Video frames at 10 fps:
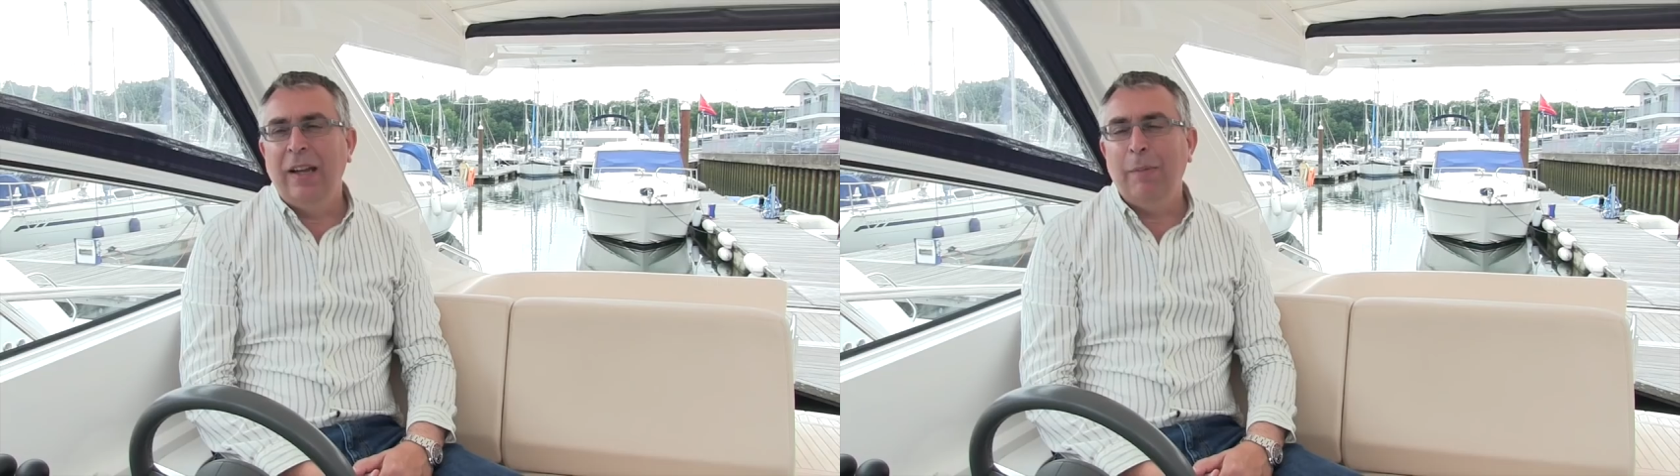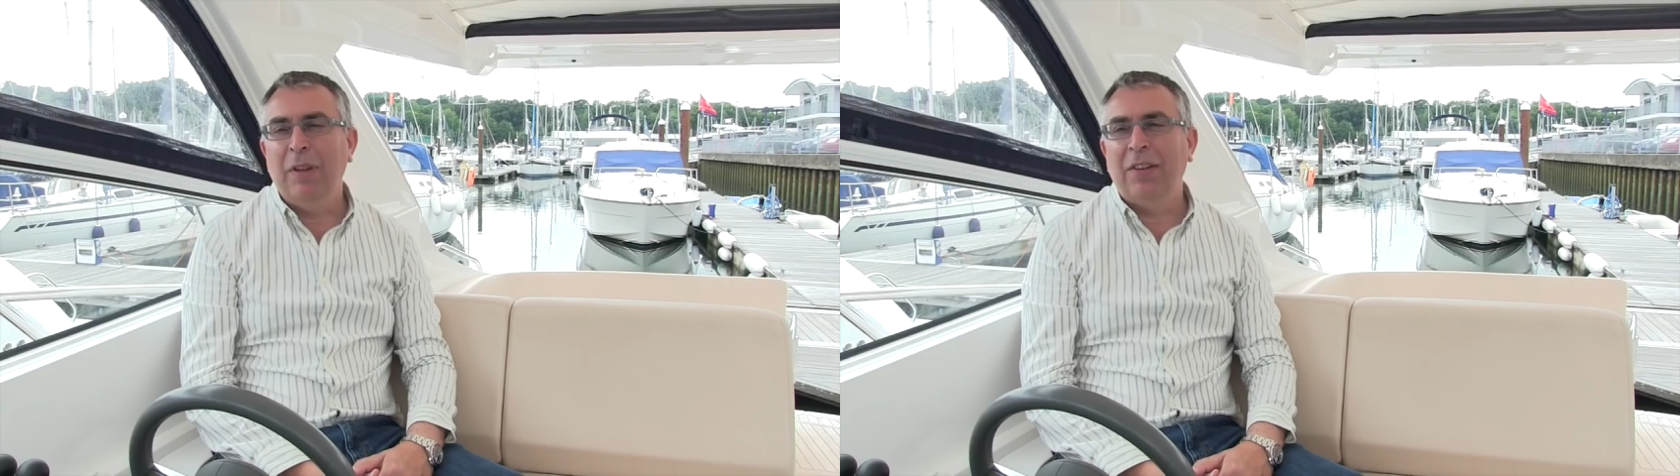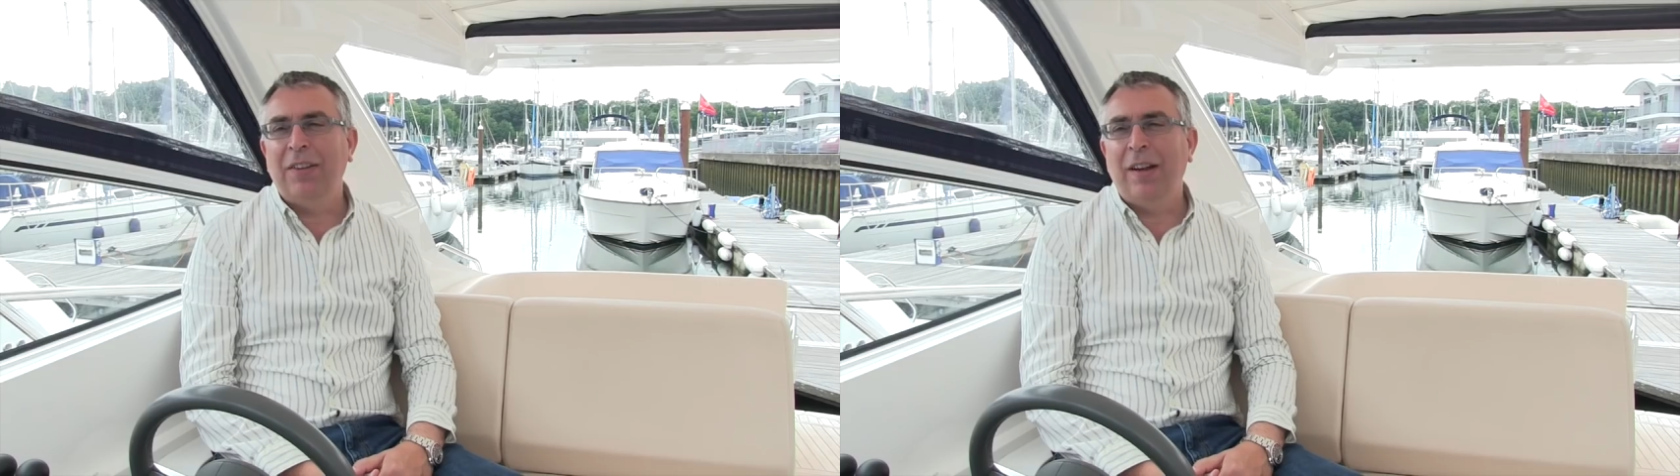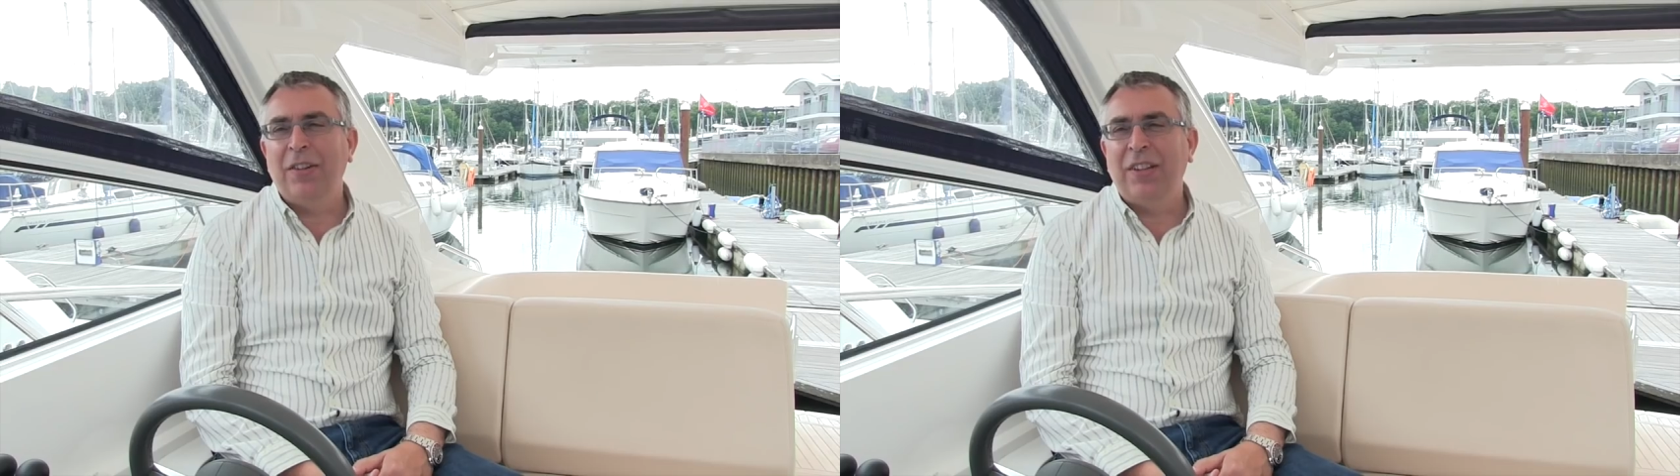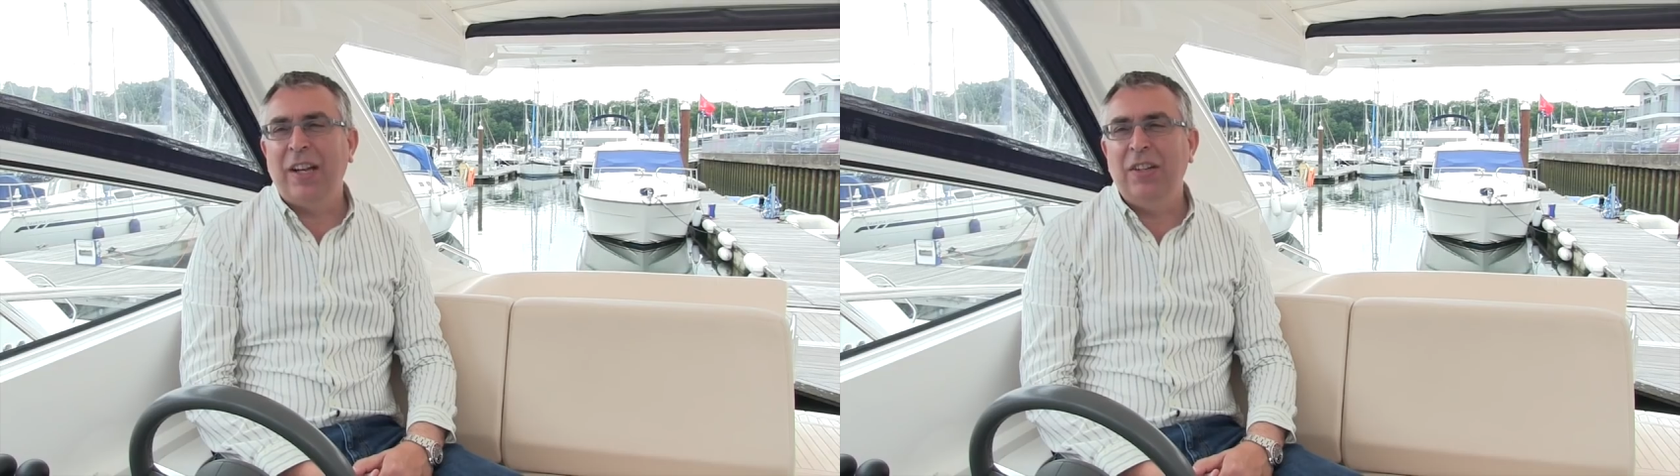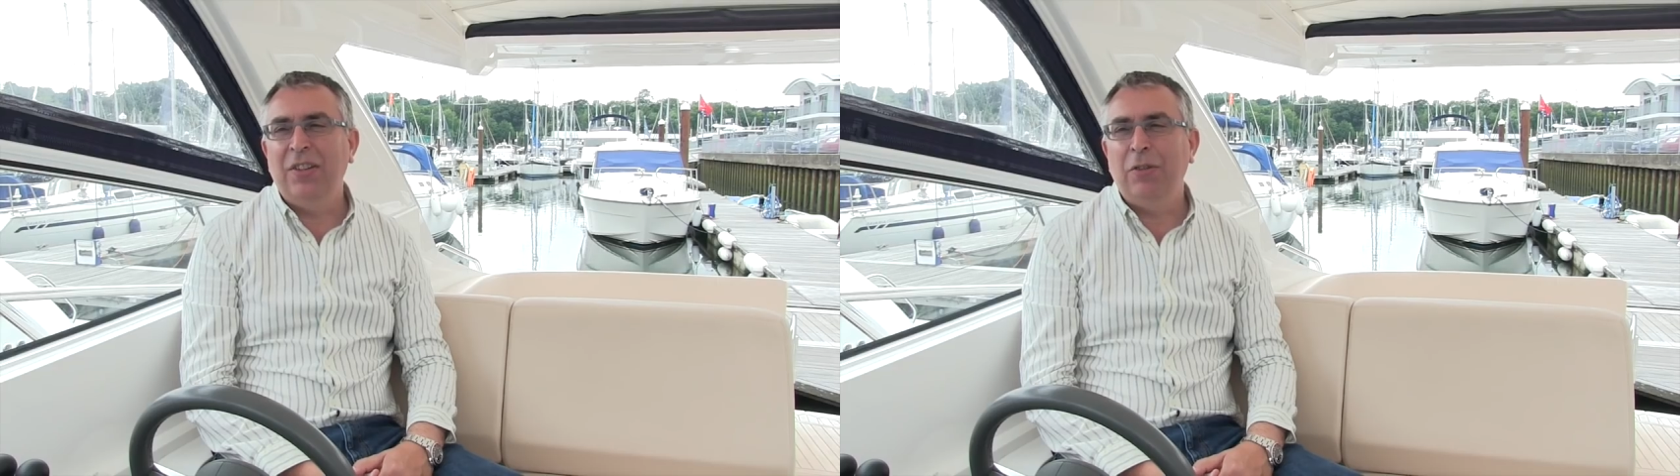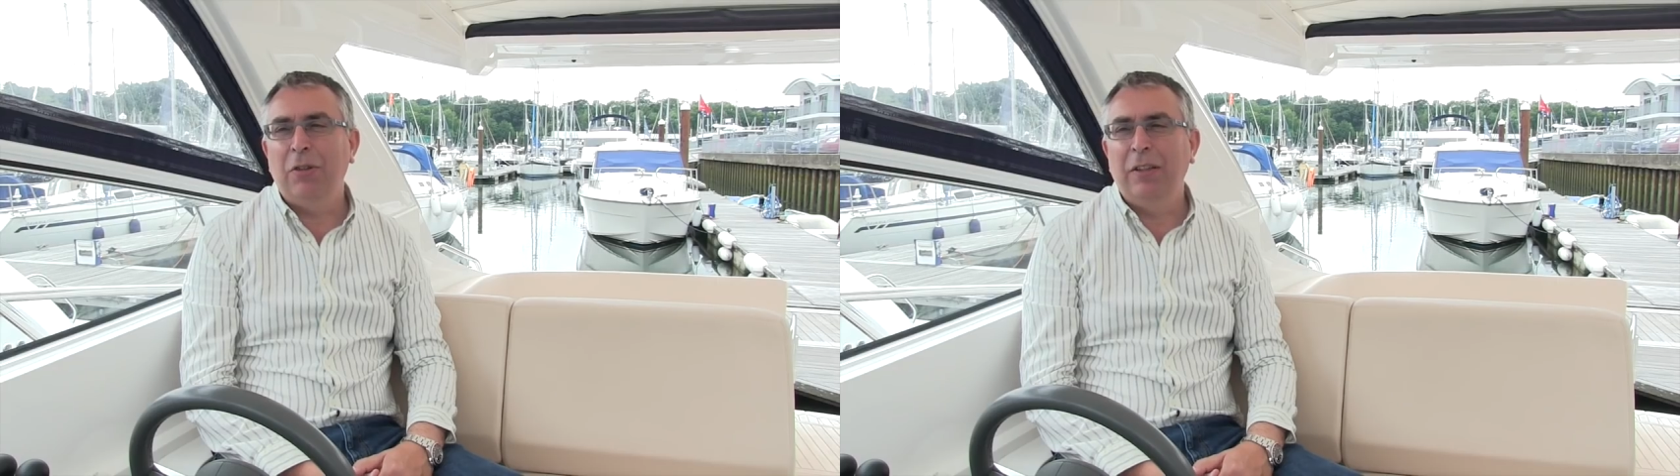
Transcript: And with those largest engines, you're